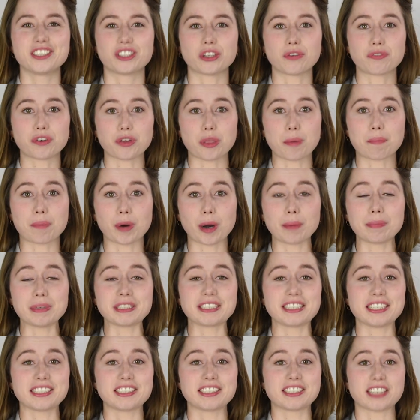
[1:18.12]
So for the
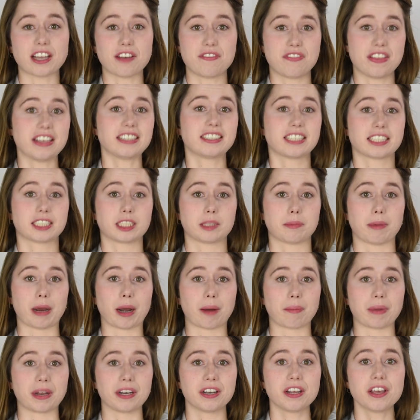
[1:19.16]
purposes of this
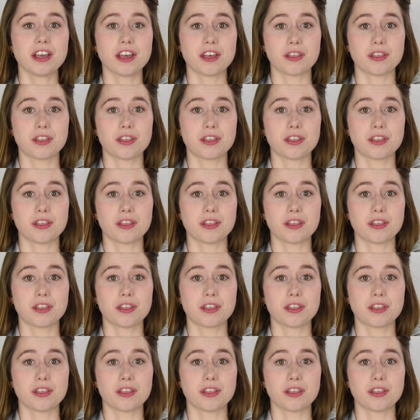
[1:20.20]
experiment,